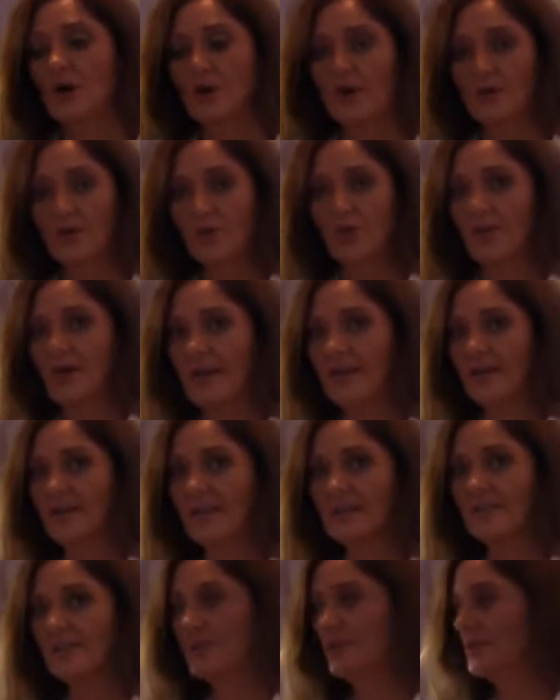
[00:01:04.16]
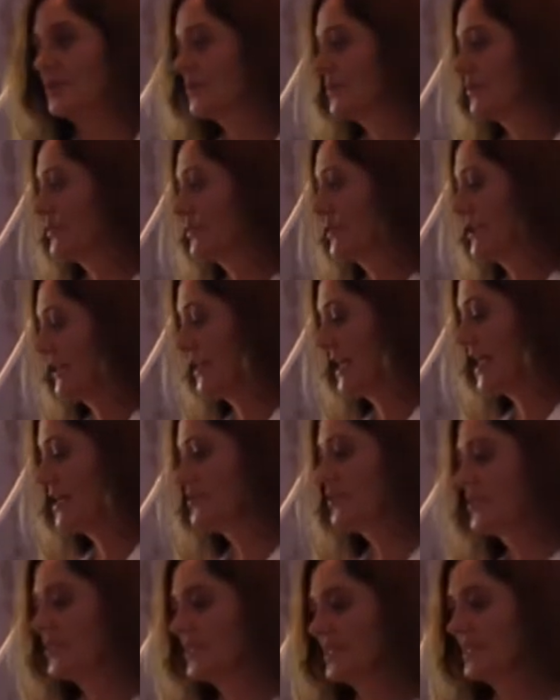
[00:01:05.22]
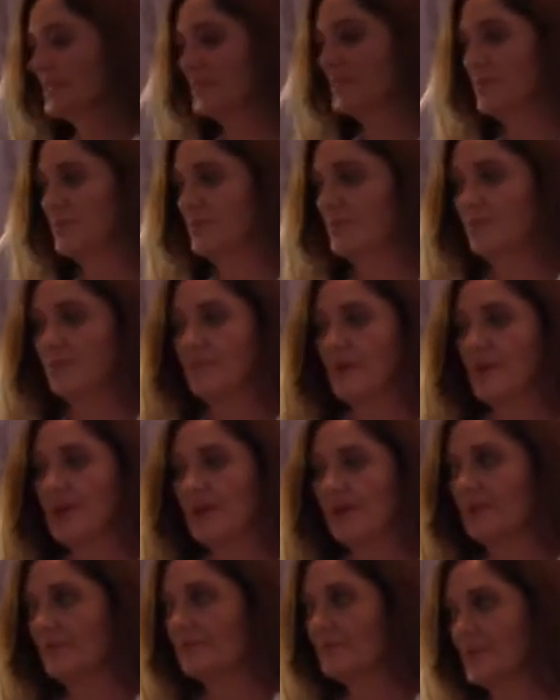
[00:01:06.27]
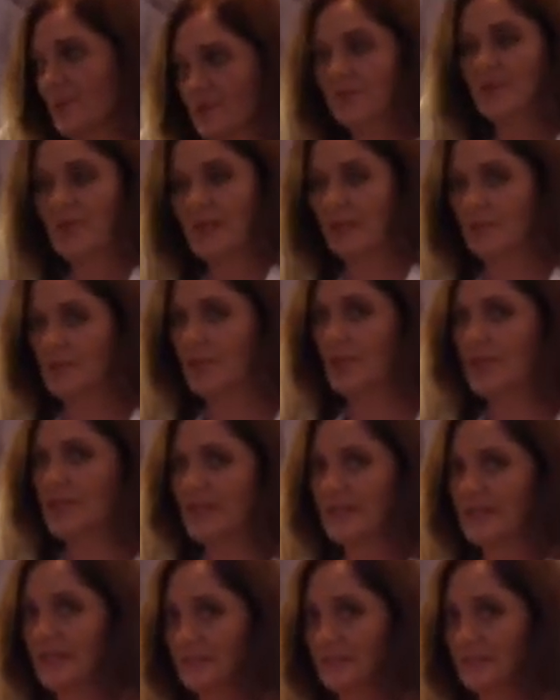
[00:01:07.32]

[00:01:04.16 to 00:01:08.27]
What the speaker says: are other ways to enable this through like putting